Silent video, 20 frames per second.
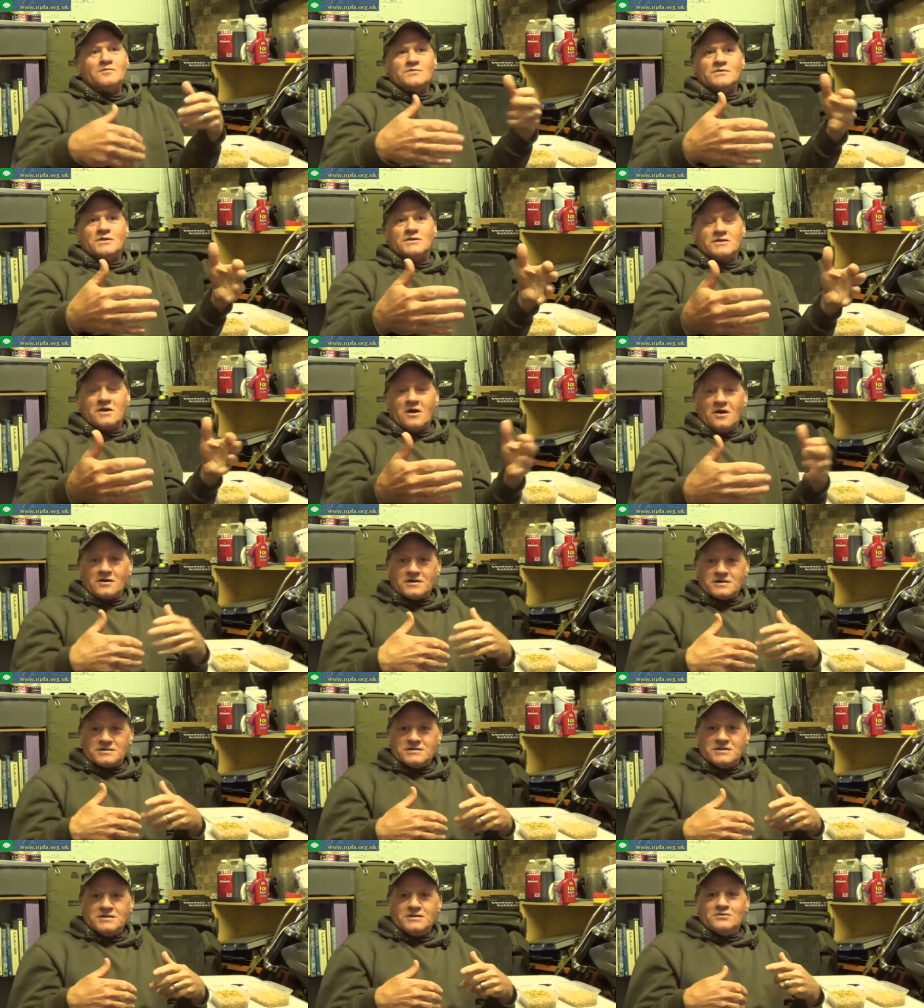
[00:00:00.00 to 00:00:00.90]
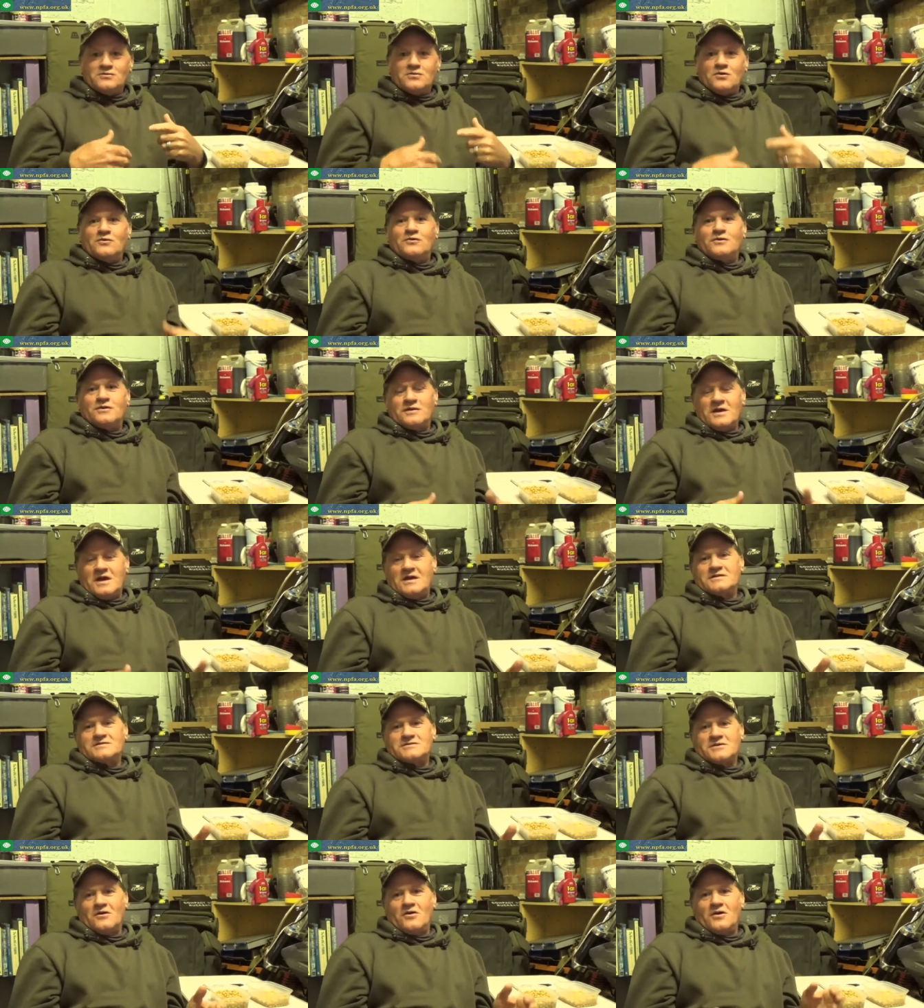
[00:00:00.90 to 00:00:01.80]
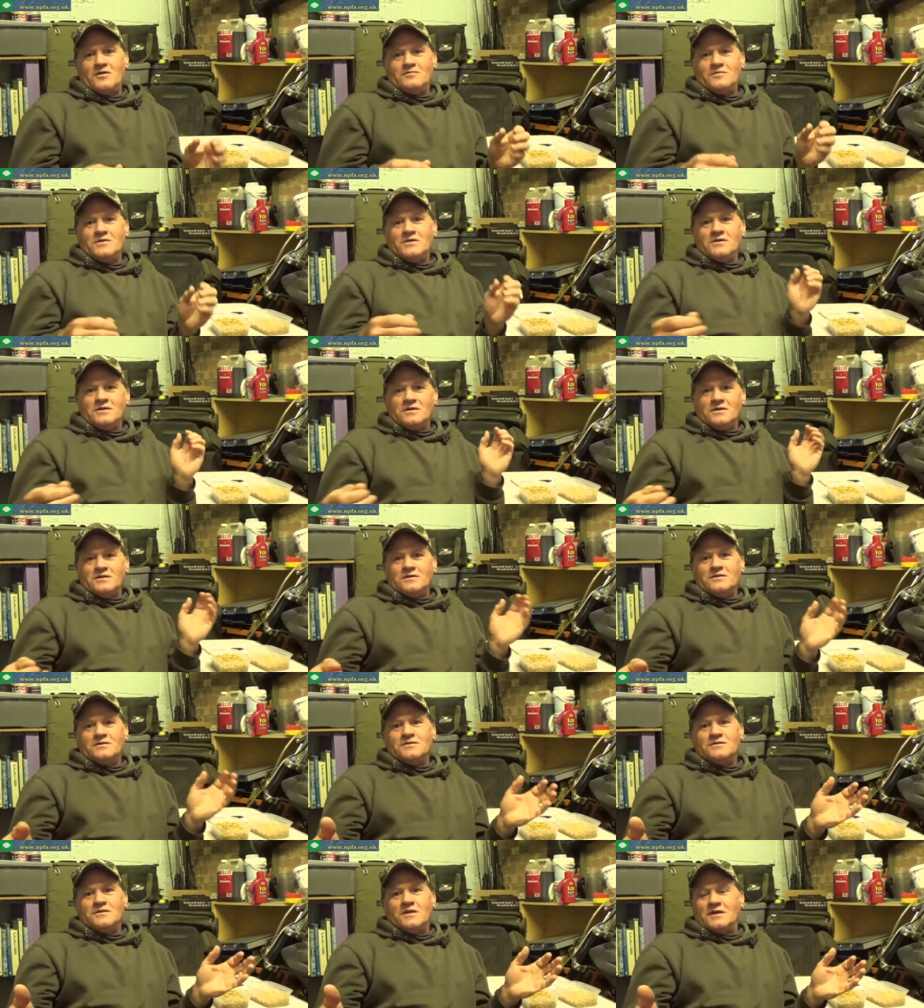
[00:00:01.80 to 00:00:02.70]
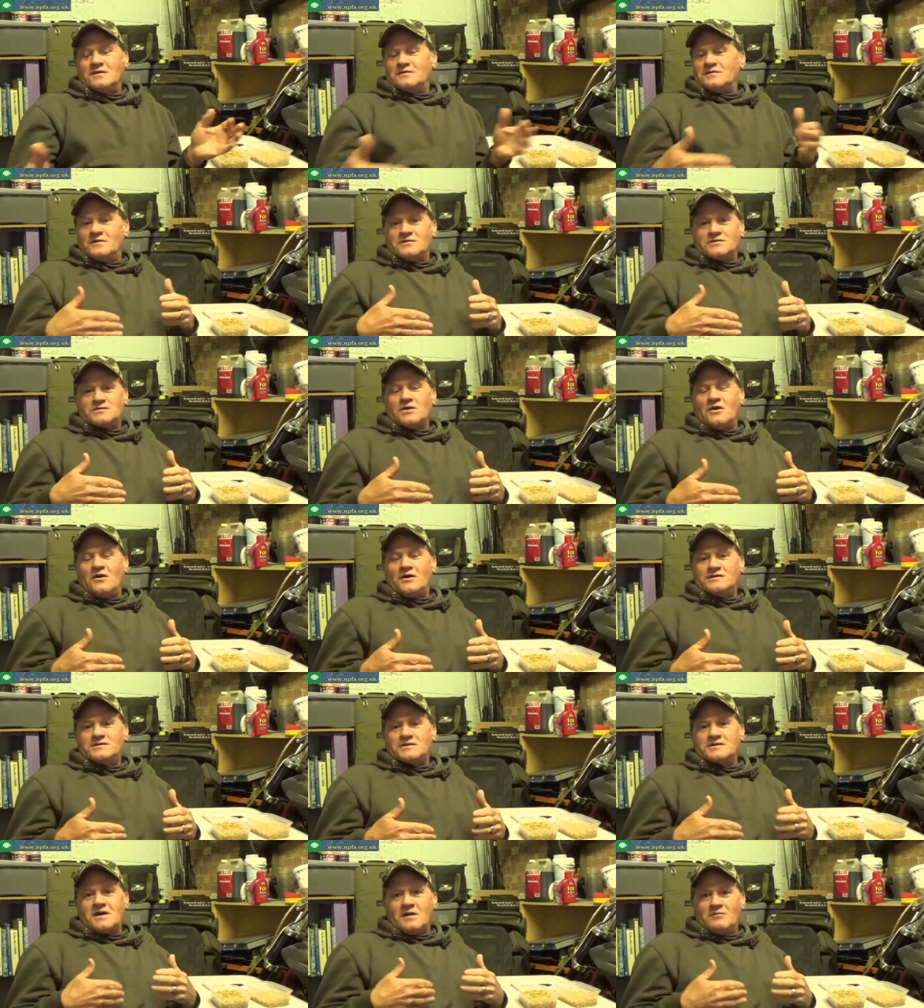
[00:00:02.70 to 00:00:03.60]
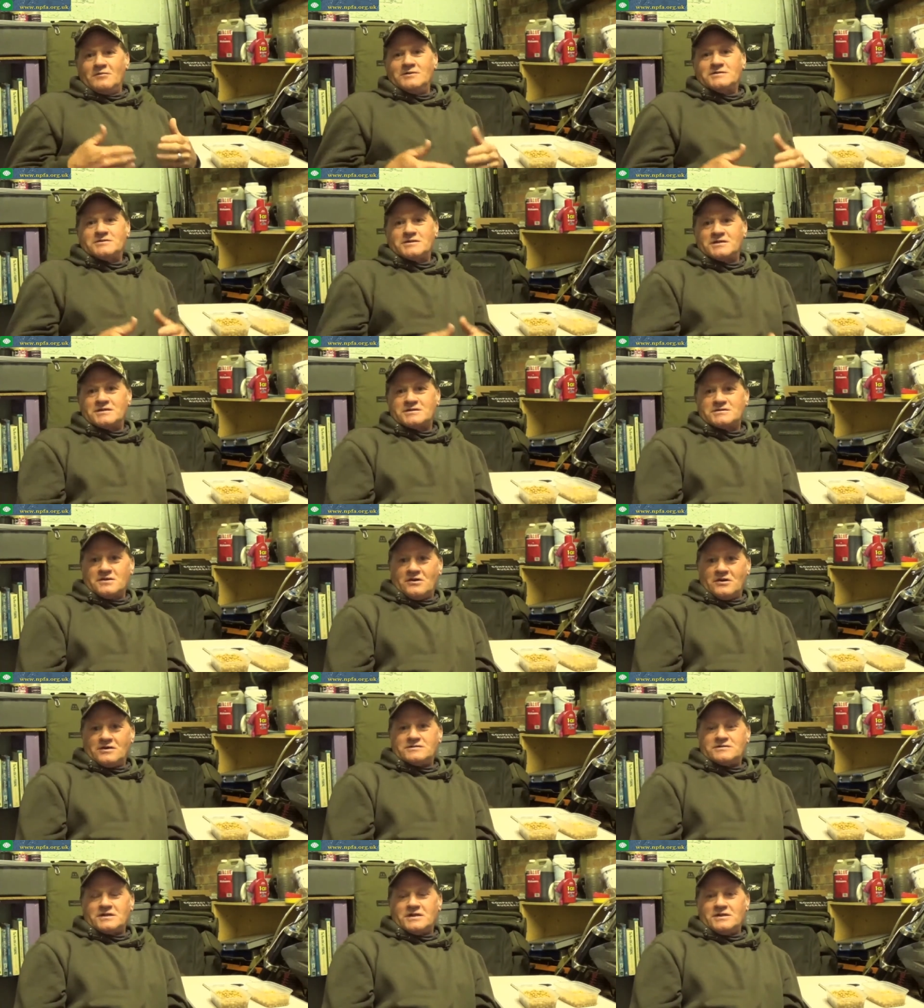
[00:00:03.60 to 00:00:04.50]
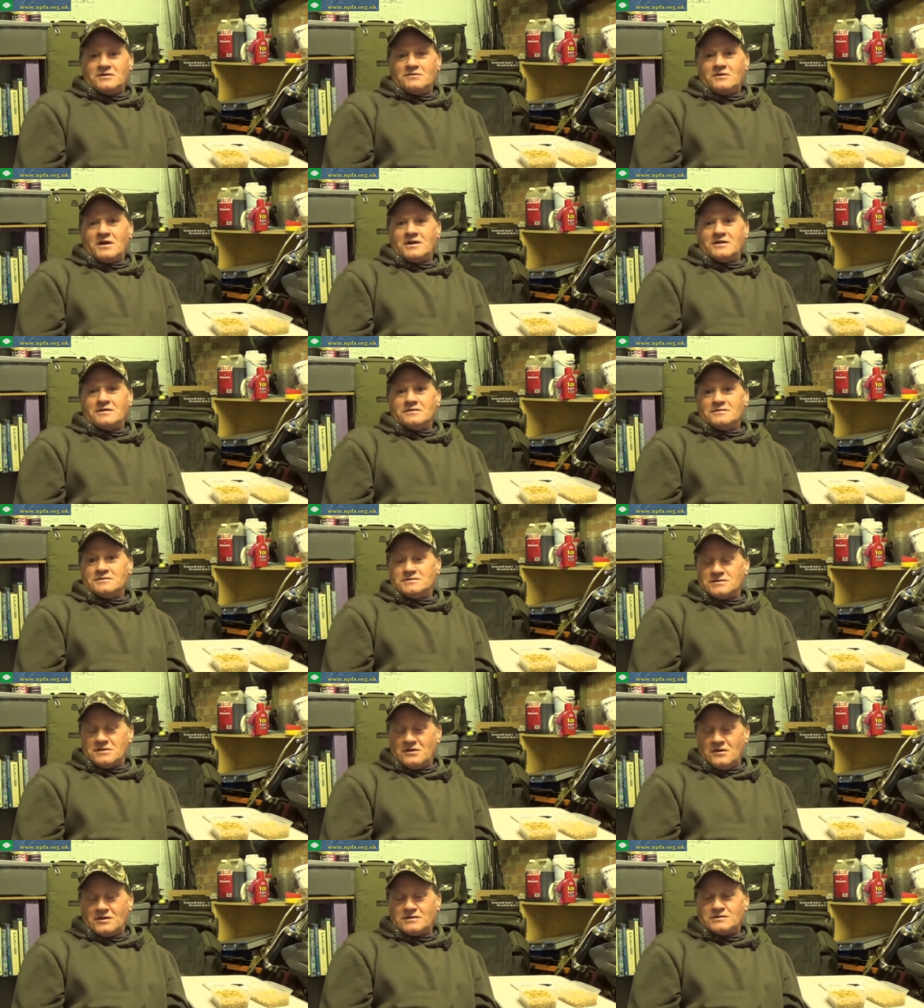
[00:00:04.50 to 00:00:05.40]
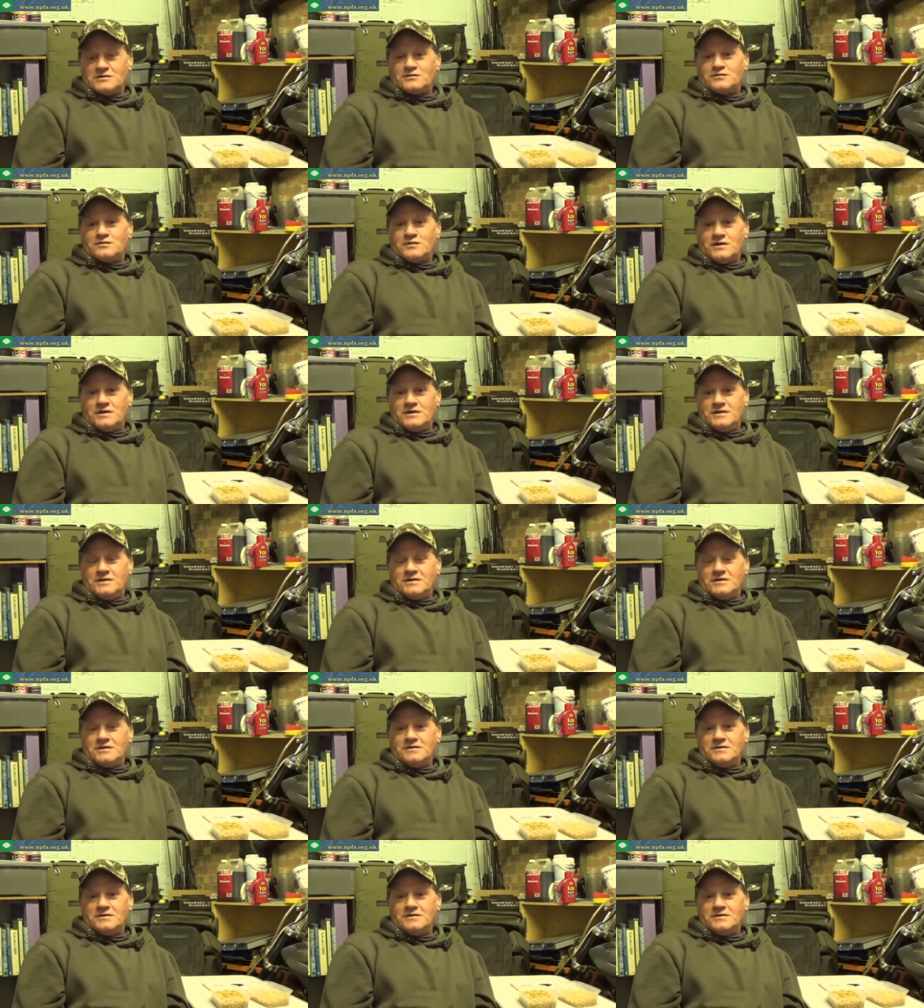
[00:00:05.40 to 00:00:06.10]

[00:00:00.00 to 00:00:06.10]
darkness in the water at that time, they've started to come into the sides anyway and started to feed.